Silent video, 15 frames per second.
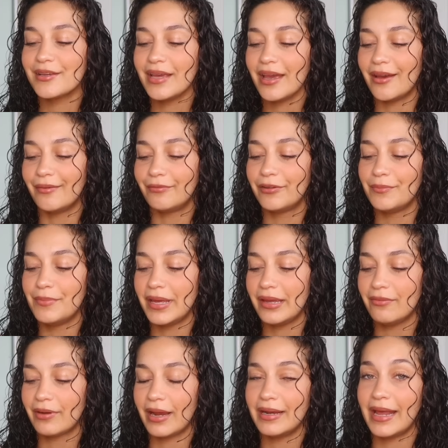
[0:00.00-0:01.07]
so yeah for
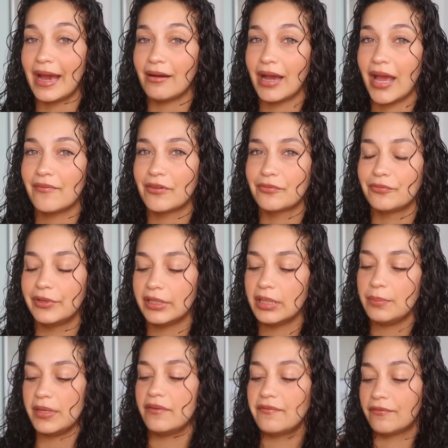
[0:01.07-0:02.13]
me right now I have a
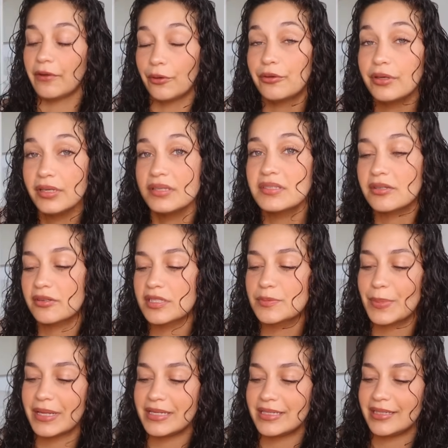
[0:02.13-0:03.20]
really big focus on
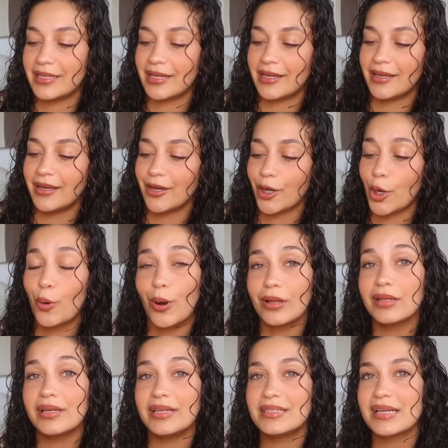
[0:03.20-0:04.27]
spending
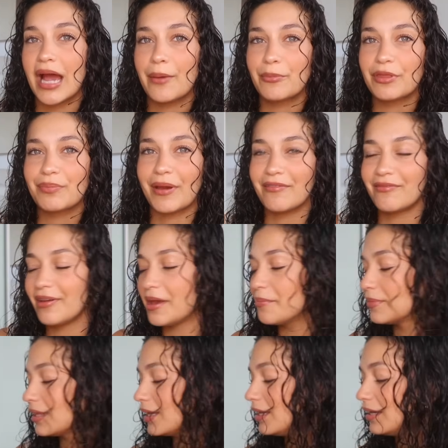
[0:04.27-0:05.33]
quality time with my
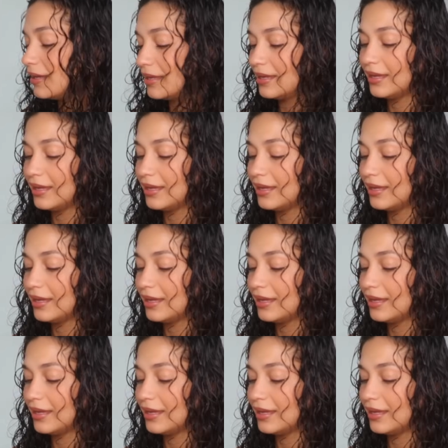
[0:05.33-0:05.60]
family